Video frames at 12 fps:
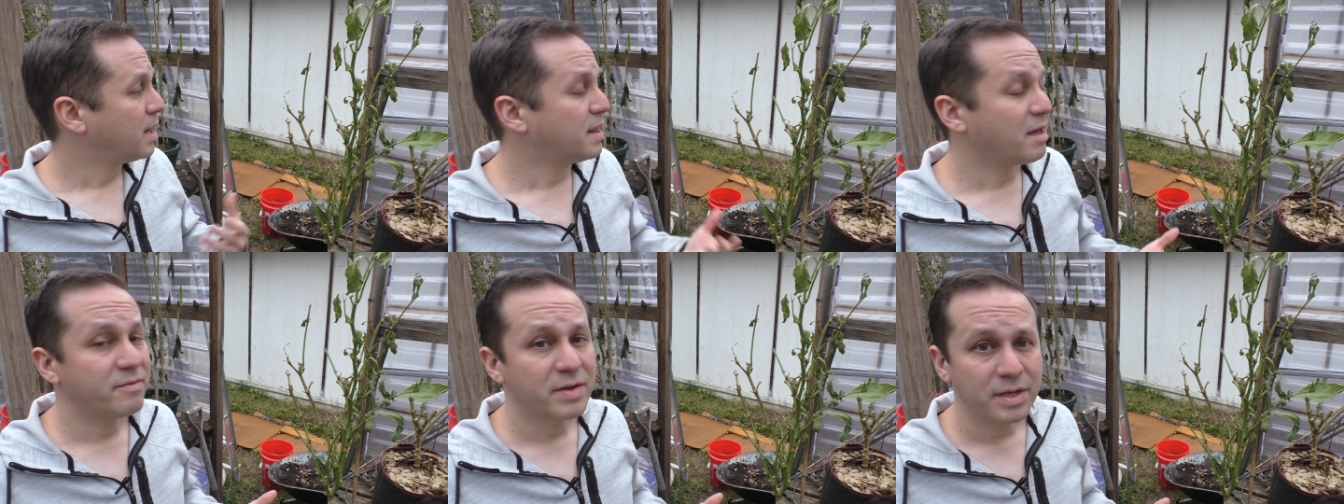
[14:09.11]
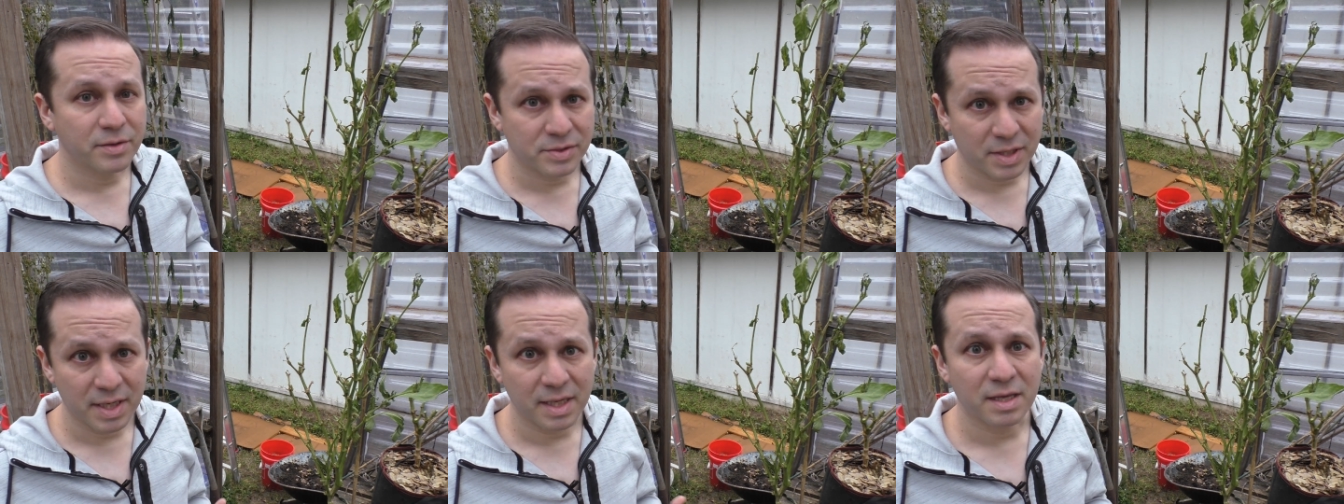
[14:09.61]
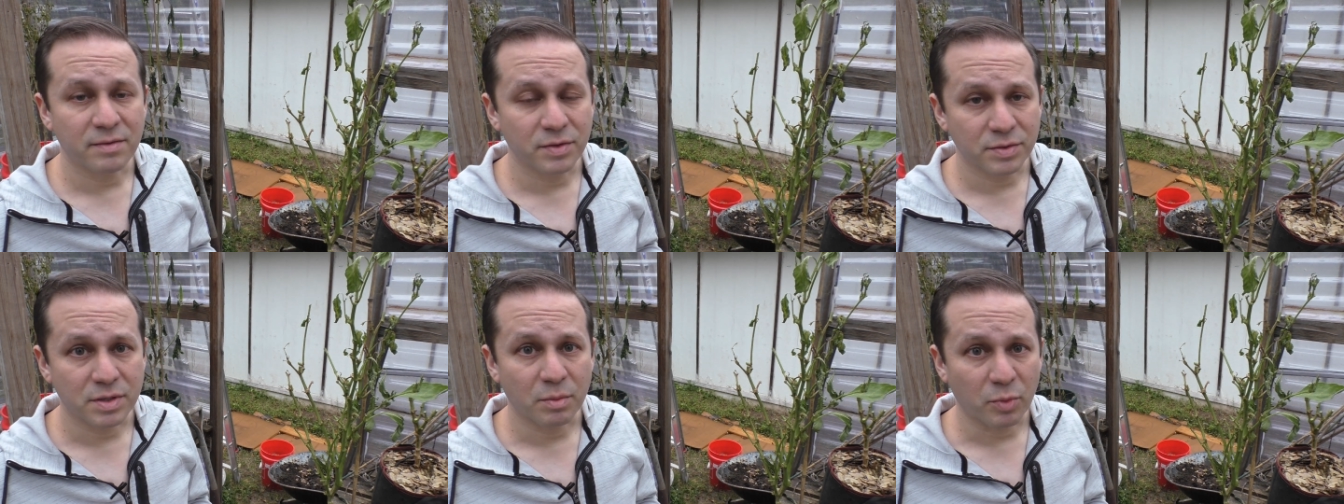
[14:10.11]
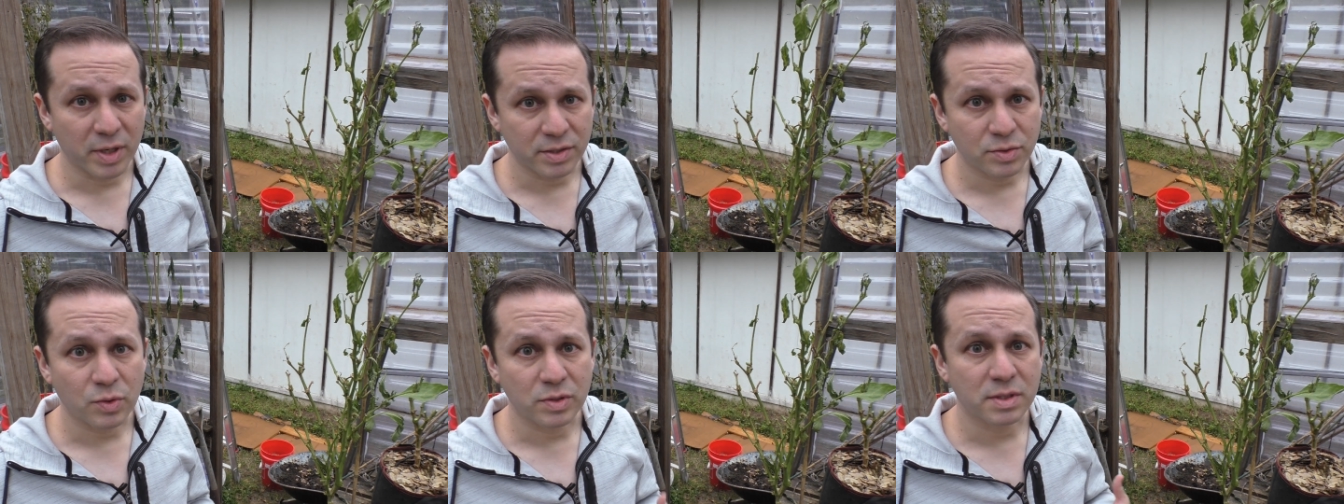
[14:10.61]
that video is going to give you some
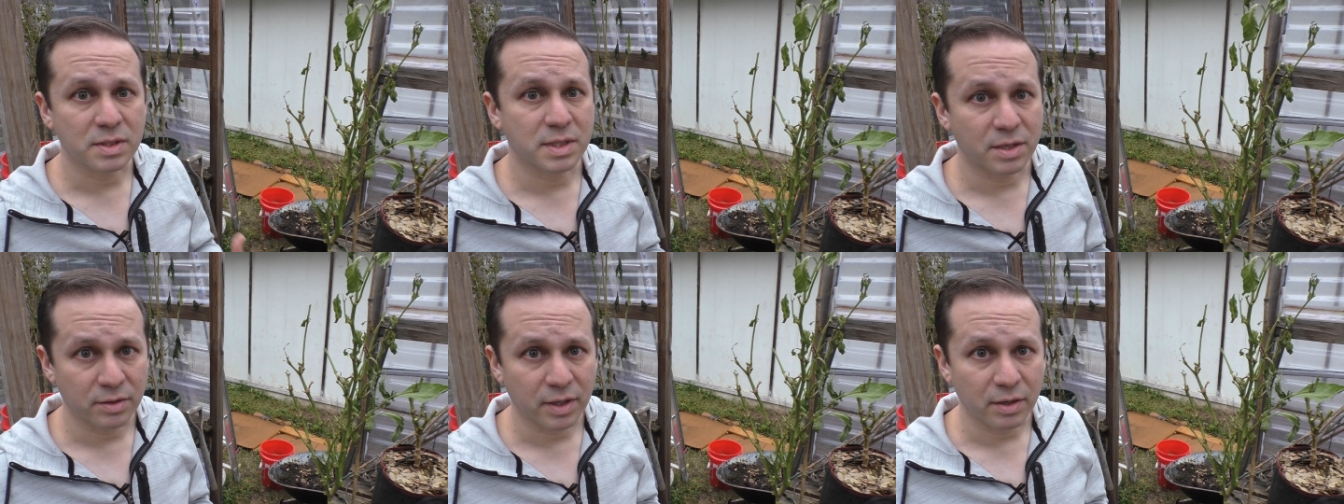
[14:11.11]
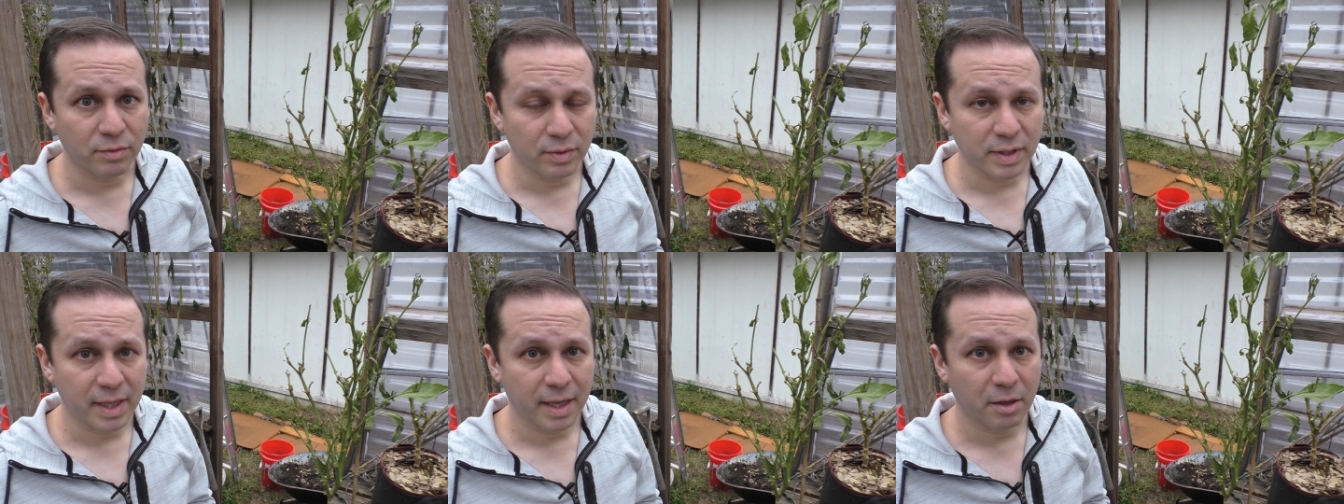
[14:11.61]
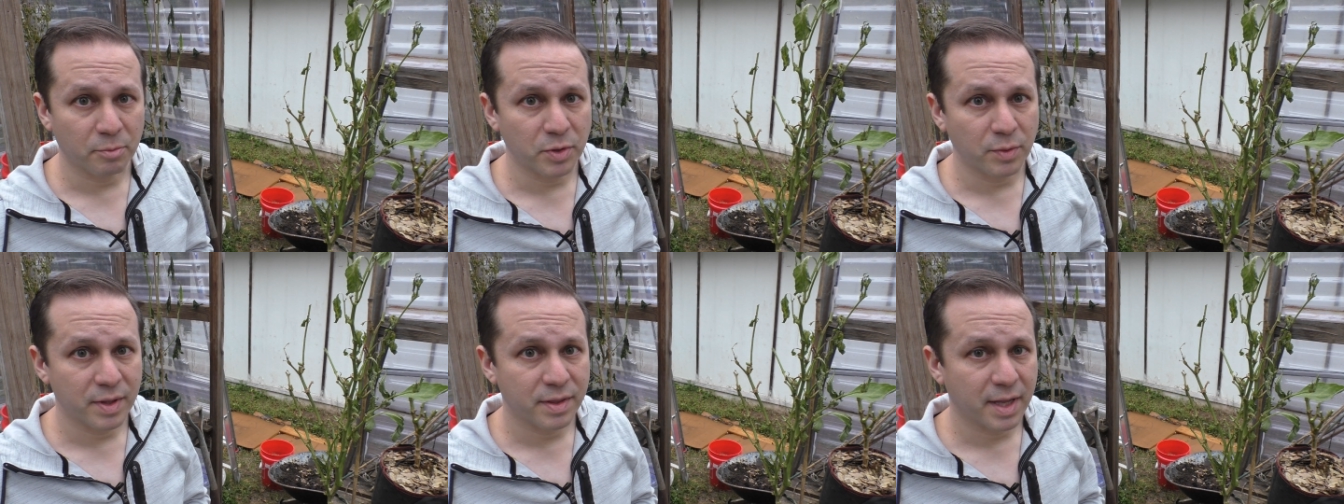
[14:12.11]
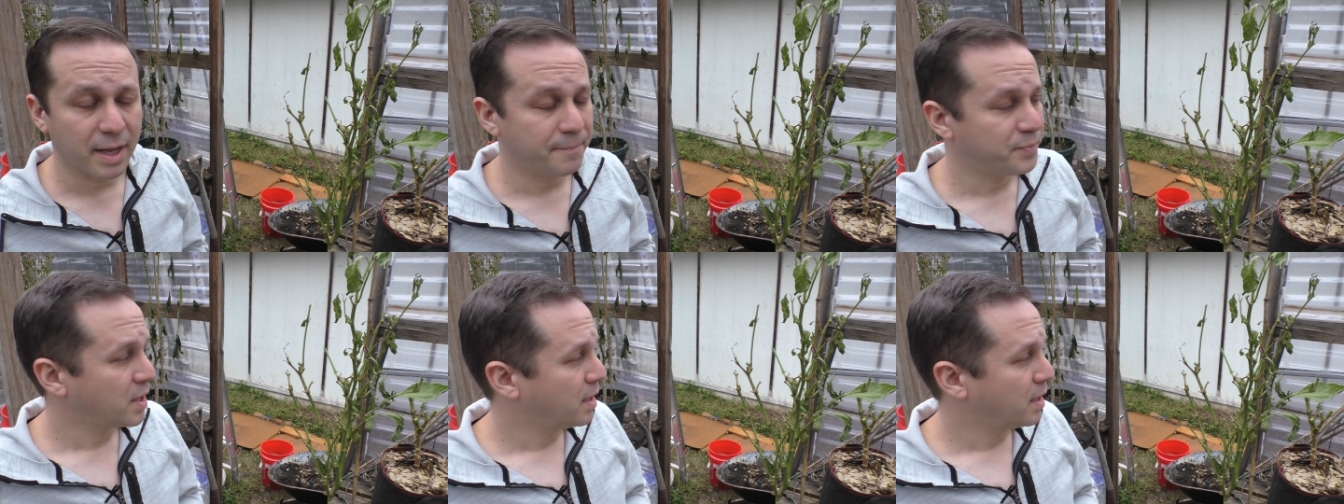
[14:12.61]
resources that are going to really help you with that.